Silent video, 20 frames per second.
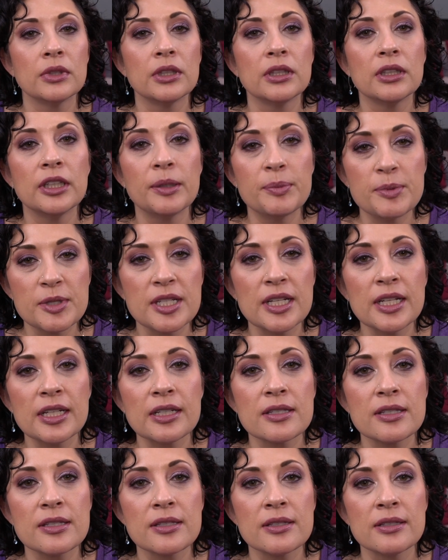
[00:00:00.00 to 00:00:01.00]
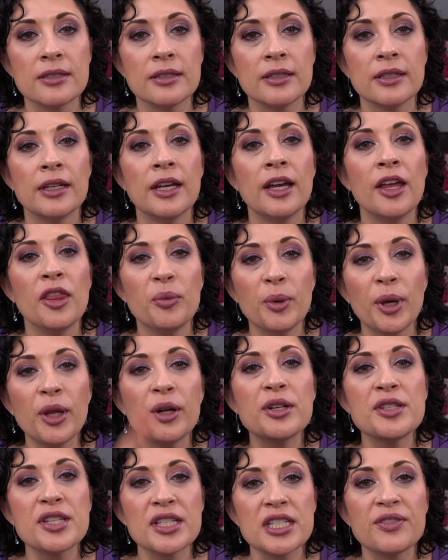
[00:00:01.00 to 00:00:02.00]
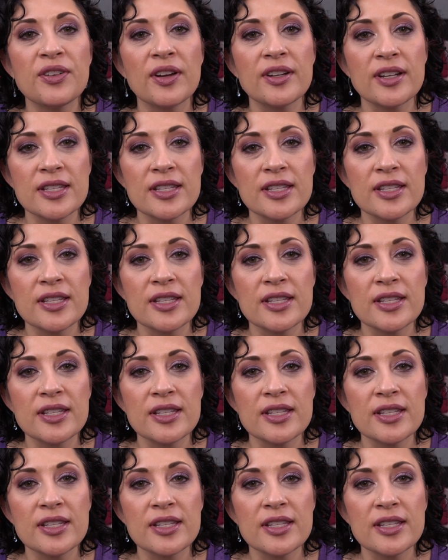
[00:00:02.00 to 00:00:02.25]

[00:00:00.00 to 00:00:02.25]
Lipsticks. 365